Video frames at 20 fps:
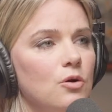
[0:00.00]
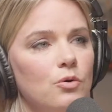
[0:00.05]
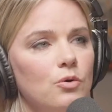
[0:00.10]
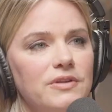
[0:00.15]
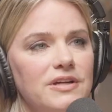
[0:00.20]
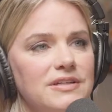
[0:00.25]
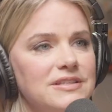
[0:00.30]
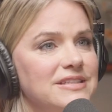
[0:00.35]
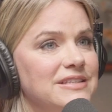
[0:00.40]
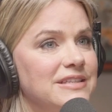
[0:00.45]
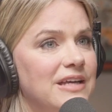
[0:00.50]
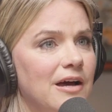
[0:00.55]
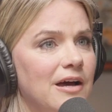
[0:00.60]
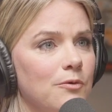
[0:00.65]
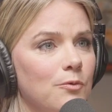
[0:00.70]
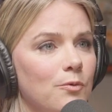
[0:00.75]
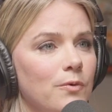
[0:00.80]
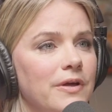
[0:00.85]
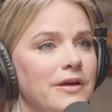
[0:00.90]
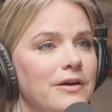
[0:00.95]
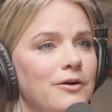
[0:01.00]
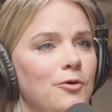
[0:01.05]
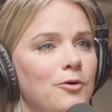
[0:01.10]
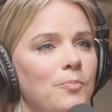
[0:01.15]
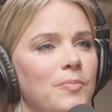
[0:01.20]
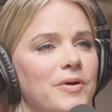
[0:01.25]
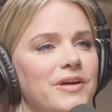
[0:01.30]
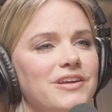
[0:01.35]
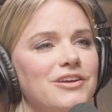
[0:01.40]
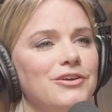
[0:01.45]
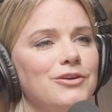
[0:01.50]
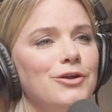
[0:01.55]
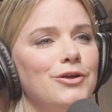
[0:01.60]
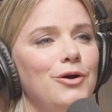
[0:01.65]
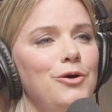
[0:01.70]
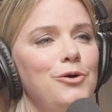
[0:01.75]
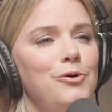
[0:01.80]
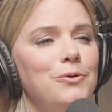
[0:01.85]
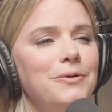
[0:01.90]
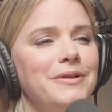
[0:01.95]
know that's not real, but
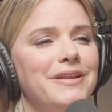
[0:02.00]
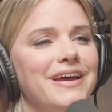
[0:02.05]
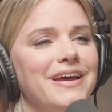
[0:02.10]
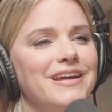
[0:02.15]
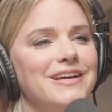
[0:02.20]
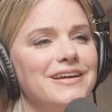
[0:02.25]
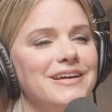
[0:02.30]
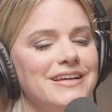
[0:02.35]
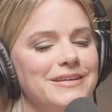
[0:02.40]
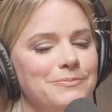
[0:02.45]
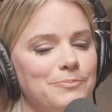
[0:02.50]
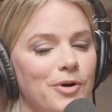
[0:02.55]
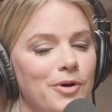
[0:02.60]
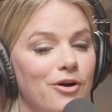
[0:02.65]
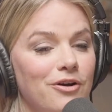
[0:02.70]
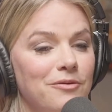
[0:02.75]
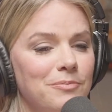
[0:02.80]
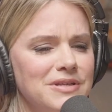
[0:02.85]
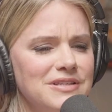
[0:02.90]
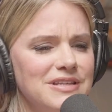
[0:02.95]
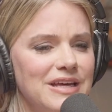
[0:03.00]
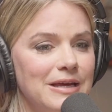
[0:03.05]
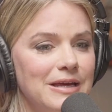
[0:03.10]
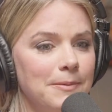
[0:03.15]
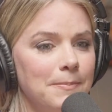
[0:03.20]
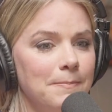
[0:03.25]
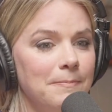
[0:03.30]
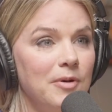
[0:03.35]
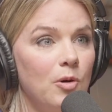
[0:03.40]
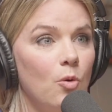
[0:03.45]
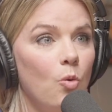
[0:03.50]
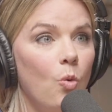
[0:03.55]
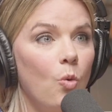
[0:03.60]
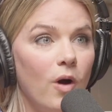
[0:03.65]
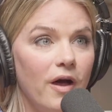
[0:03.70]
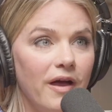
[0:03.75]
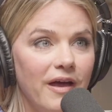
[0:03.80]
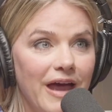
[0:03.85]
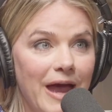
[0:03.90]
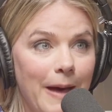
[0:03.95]
like part of me is like,
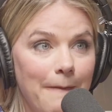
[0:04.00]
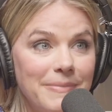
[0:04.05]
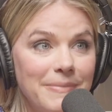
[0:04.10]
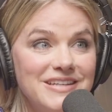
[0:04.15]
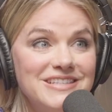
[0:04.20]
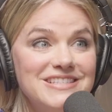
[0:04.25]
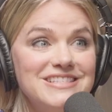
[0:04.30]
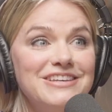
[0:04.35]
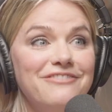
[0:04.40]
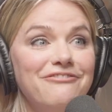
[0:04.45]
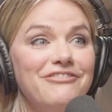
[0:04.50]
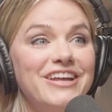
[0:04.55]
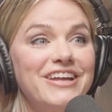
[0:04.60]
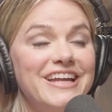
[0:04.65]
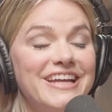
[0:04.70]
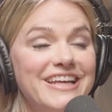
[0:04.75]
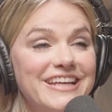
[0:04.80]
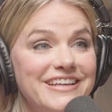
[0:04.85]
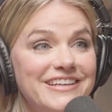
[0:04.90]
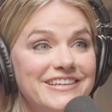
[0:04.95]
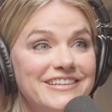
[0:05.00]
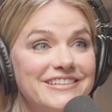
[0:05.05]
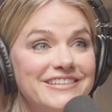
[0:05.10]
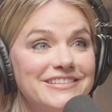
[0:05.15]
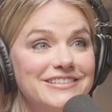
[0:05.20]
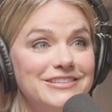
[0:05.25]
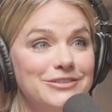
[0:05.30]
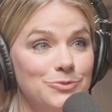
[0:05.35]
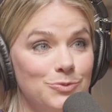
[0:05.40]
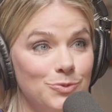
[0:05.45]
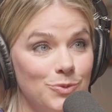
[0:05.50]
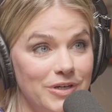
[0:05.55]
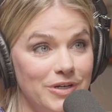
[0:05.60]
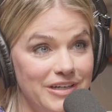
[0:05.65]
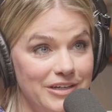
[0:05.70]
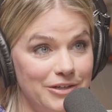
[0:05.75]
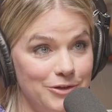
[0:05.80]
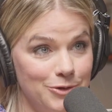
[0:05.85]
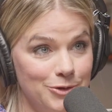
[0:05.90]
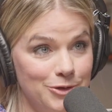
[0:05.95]
what happens if it is
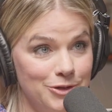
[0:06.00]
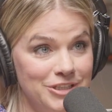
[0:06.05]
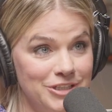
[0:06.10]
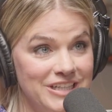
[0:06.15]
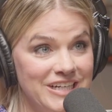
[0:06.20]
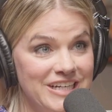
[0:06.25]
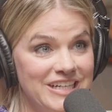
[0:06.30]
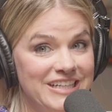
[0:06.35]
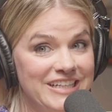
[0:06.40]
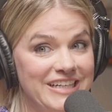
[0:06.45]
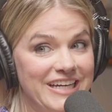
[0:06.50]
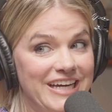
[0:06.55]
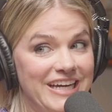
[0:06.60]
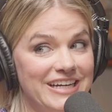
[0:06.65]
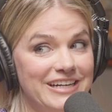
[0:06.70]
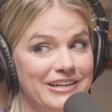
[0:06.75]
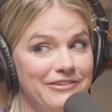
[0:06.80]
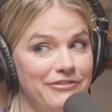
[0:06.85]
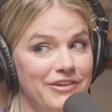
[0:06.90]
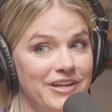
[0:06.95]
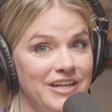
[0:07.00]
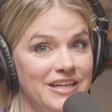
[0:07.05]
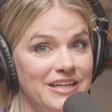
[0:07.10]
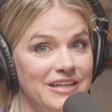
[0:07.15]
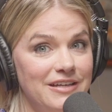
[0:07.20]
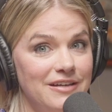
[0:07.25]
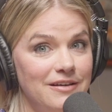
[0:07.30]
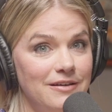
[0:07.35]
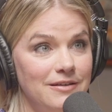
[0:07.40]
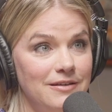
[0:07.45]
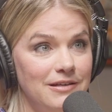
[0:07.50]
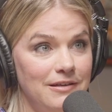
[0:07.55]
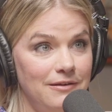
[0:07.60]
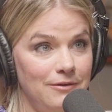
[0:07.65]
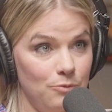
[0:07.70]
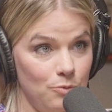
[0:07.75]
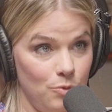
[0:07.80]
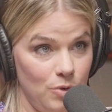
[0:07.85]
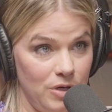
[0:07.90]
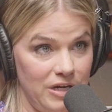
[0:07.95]
real? And if it
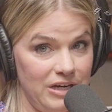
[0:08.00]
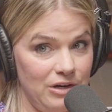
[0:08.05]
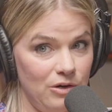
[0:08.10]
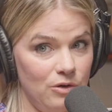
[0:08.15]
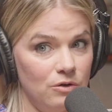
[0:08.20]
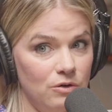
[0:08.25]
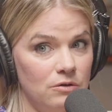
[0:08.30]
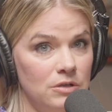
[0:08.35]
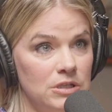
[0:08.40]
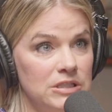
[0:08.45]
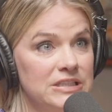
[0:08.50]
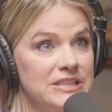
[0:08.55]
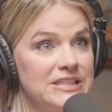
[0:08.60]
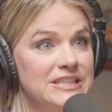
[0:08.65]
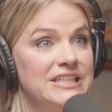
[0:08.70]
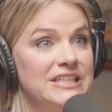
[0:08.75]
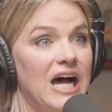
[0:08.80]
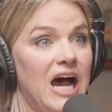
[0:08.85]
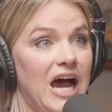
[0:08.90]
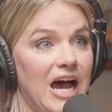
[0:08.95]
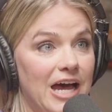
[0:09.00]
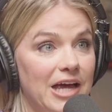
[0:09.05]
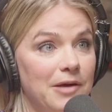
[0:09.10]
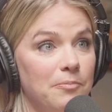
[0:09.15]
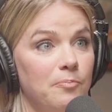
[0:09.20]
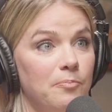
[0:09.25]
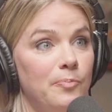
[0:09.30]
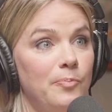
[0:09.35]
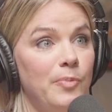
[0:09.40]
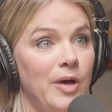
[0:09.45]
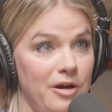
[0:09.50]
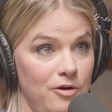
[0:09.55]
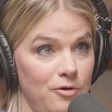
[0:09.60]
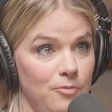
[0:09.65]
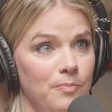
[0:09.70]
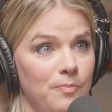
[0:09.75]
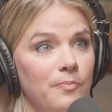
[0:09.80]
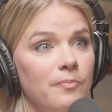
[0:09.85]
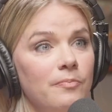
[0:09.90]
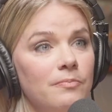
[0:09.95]
is real, I
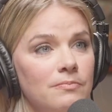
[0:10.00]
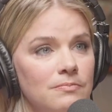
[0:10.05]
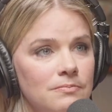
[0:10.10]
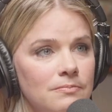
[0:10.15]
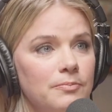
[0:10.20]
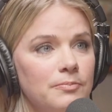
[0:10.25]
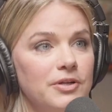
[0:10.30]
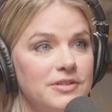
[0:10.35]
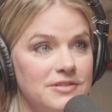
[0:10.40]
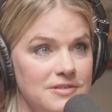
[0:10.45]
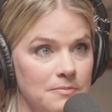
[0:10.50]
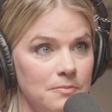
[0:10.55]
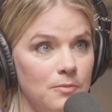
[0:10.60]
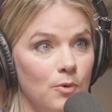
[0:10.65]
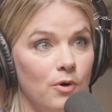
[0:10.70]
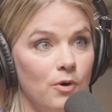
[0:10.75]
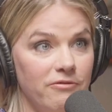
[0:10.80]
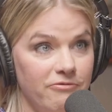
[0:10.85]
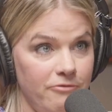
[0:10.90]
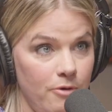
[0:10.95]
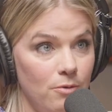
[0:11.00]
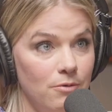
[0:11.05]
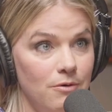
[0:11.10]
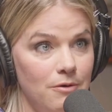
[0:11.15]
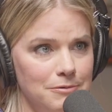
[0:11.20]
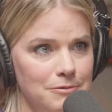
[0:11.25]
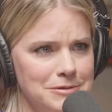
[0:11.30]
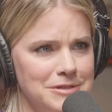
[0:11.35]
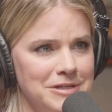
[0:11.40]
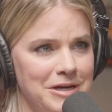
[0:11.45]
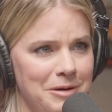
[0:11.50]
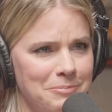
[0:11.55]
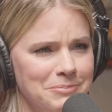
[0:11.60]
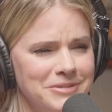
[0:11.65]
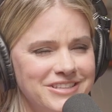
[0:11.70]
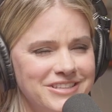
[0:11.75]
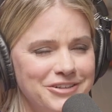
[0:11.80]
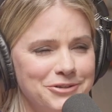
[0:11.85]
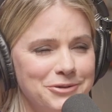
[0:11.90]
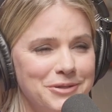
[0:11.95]
better put some more photos
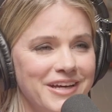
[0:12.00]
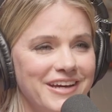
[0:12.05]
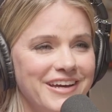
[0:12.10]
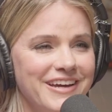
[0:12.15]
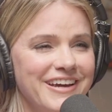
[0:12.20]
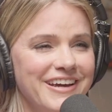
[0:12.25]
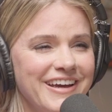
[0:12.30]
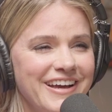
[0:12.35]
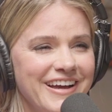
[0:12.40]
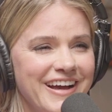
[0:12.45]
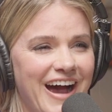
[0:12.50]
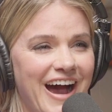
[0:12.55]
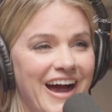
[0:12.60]
up. So like,